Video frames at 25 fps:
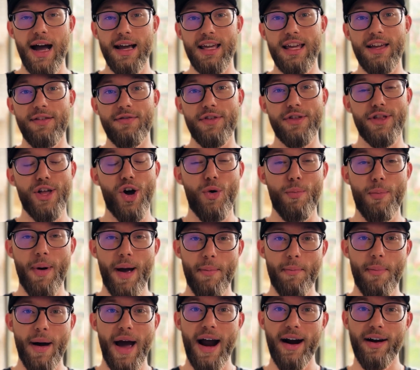Even though my
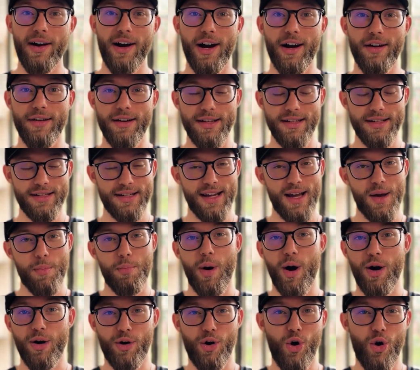background is
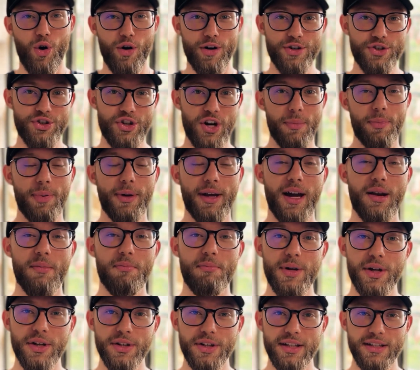parkour and jumping on
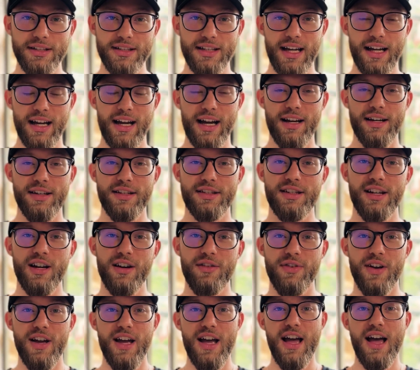buildings and that kind of
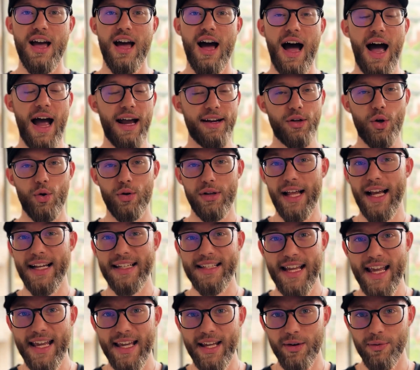stuff, I don't
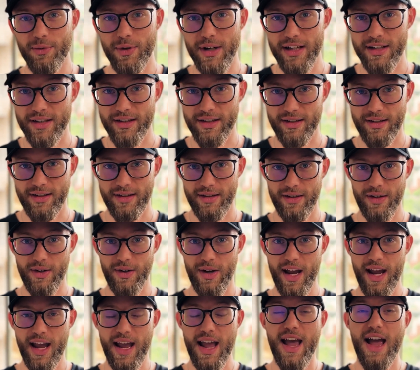like taking risks,
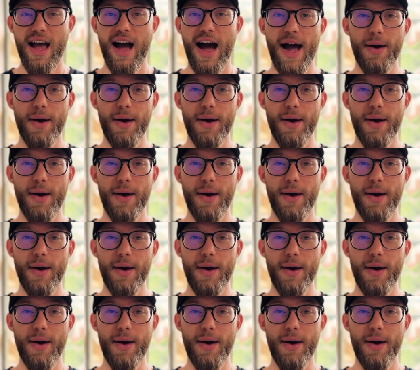okay?